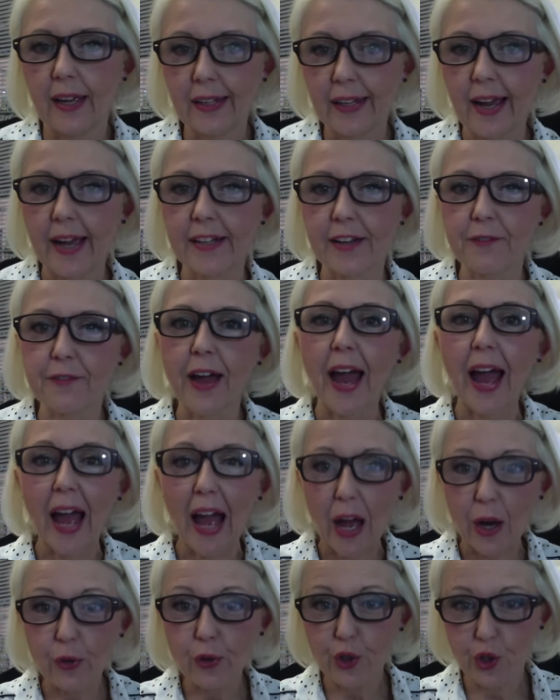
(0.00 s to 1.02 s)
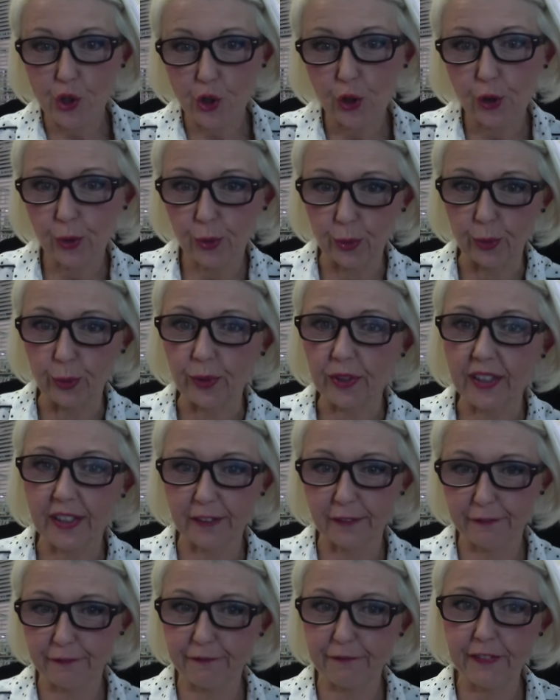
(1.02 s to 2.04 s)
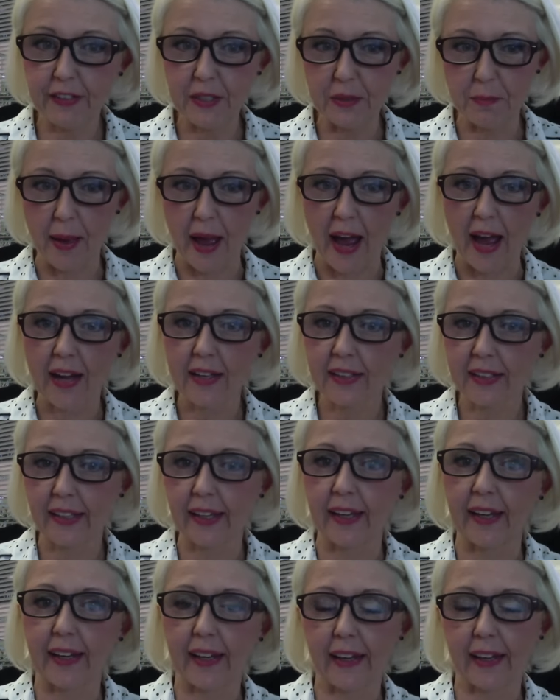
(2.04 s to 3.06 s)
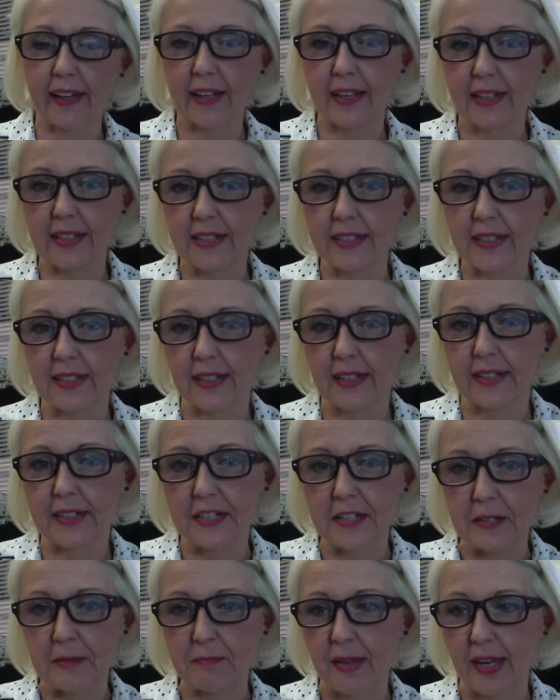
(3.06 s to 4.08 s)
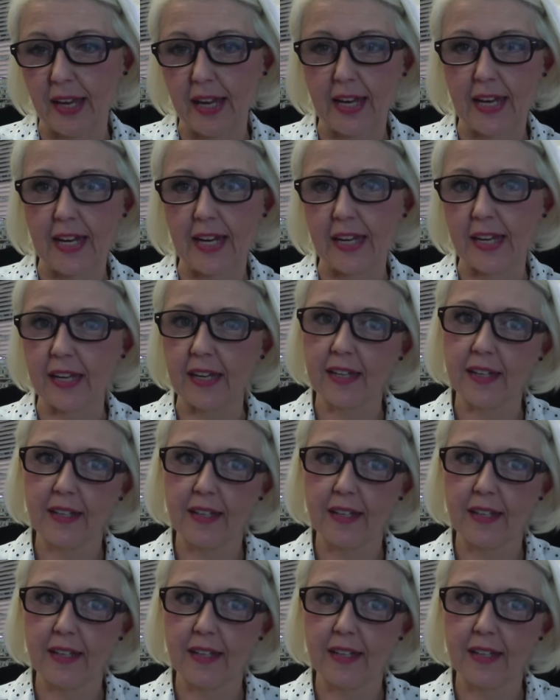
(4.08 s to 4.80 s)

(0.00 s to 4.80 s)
kind of how to give feedback and a